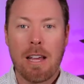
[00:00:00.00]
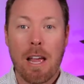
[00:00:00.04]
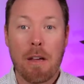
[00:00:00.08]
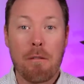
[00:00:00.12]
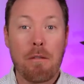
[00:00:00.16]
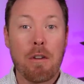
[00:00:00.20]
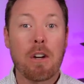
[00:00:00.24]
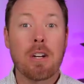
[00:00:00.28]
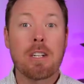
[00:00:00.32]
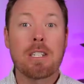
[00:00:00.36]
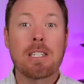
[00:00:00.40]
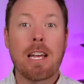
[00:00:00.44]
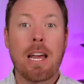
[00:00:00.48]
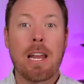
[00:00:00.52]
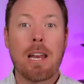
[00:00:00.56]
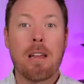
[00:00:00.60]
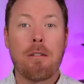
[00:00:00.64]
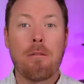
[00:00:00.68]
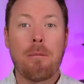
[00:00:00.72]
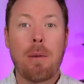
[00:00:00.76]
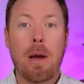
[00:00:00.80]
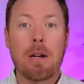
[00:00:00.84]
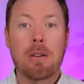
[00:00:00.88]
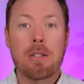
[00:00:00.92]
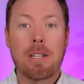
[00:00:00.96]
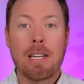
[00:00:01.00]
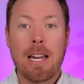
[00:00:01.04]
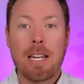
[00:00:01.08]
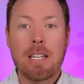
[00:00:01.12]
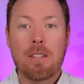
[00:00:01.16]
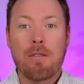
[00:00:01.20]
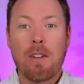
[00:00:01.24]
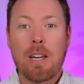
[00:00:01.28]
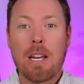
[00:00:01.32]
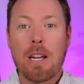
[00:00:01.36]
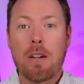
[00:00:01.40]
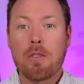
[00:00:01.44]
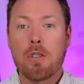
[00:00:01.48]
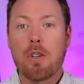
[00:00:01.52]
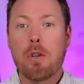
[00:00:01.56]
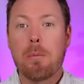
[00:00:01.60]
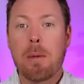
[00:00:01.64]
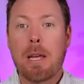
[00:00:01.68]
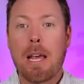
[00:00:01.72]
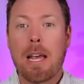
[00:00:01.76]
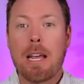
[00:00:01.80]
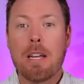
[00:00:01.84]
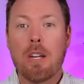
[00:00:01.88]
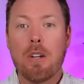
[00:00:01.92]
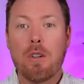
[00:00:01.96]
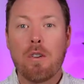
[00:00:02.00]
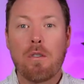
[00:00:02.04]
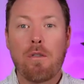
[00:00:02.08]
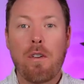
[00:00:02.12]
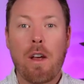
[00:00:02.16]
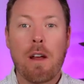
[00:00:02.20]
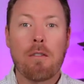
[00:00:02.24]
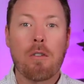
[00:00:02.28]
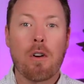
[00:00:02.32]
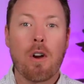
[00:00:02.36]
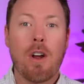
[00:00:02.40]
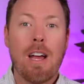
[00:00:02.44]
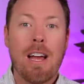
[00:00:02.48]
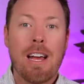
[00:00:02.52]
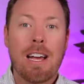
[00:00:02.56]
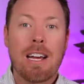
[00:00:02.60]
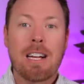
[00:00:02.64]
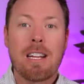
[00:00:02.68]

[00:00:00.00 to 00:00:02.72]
If you're excited about today's video, do me a huge favor.